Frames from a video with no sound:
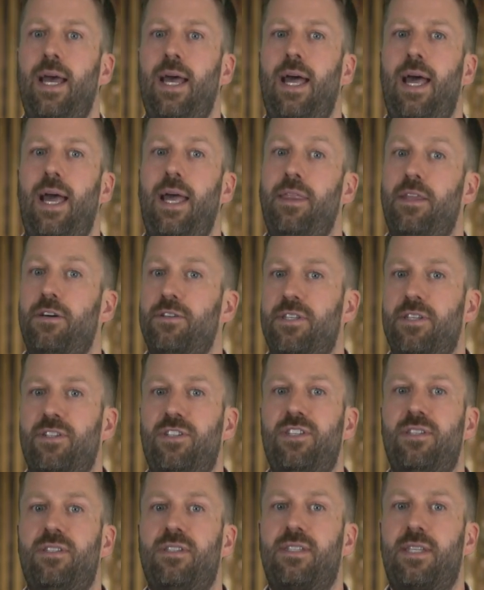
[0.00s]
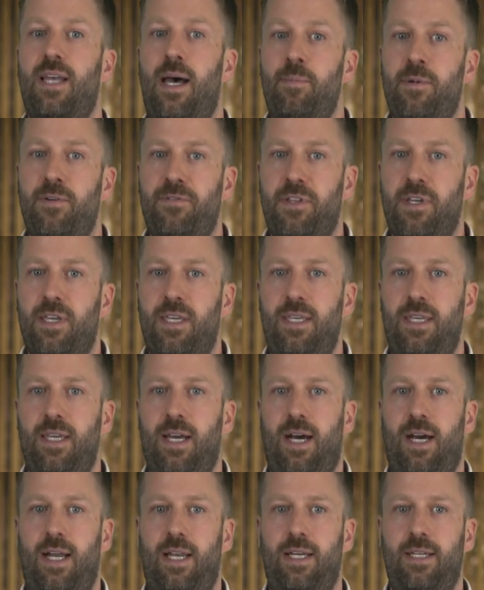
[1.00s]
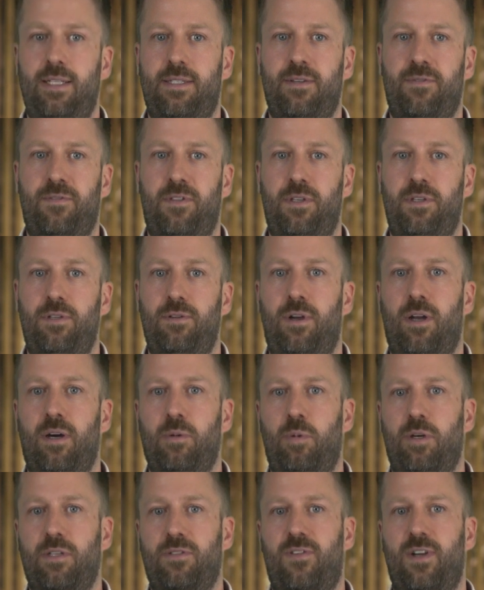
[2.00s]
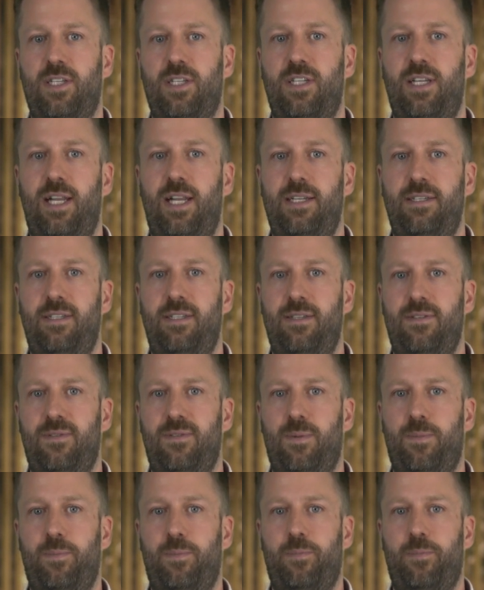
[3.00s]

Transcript: And those are just some of the key highlights of the new Lockbox functionalities.